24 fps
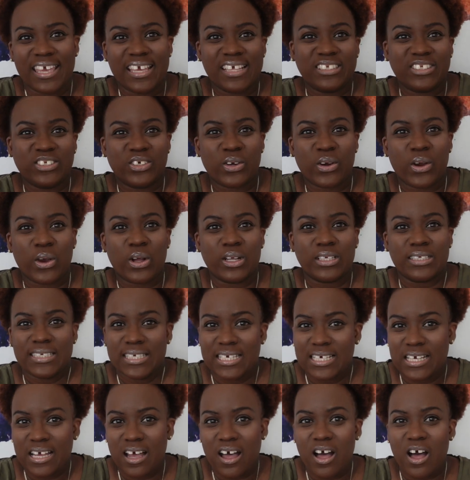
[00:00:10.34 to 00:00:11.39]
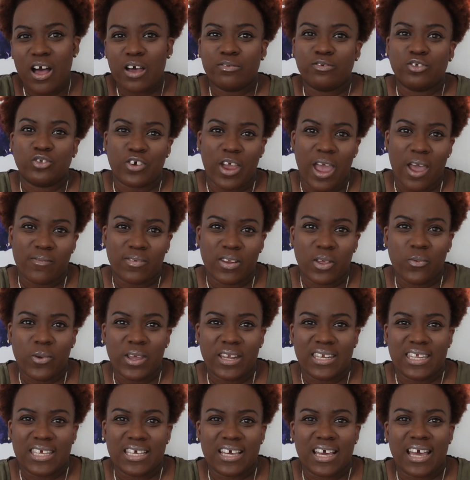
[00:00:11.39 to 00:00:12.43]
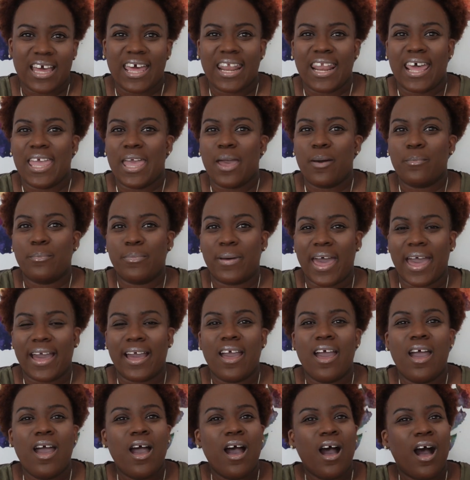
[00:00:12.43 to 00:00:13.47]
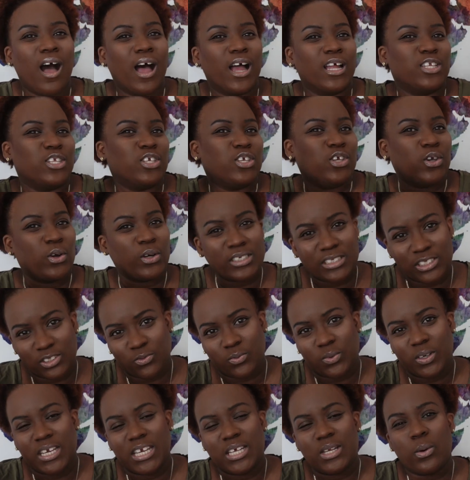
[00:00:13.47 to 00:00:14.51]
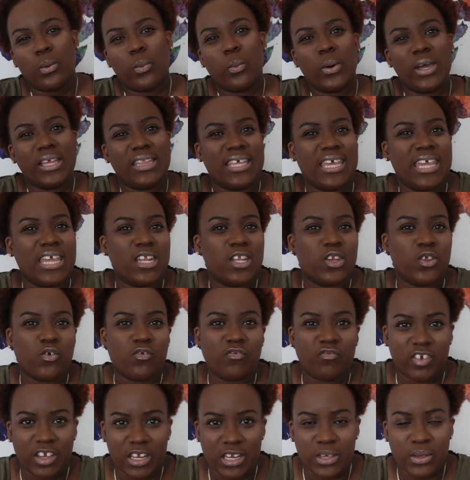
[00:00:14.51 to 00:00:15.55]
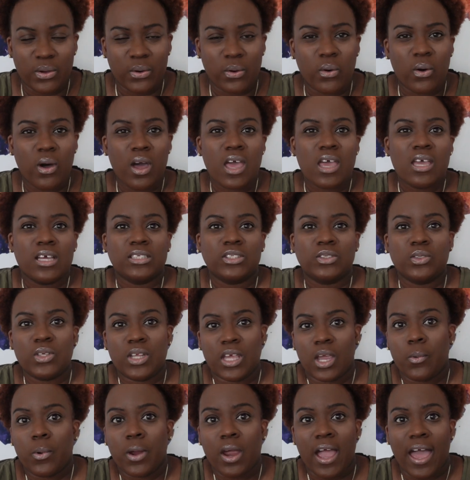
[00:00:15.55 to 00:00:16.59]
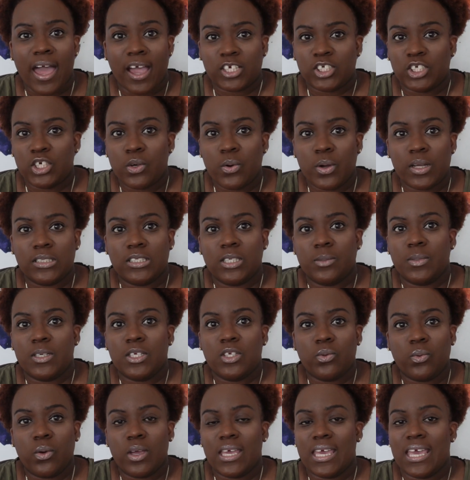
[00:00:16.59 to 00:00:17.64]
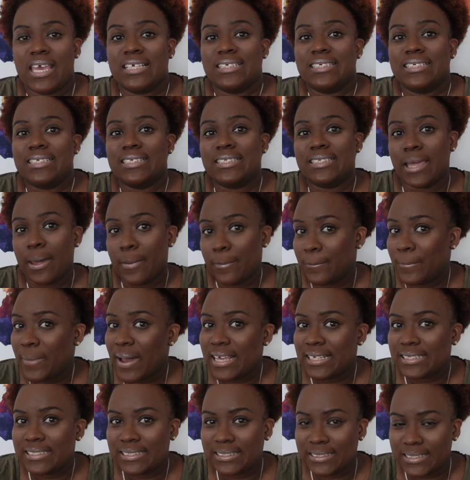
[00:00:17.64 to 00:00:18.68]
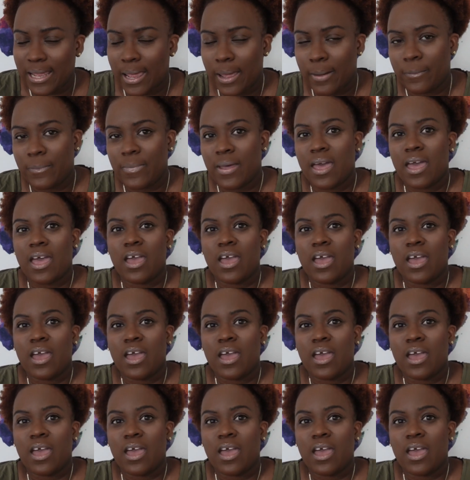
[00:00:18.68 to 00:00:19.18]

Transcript: It's your girl Nika of Traveling with Nika, and I am back on your screen with a new video. Today we are actually going to be doing a step-by-step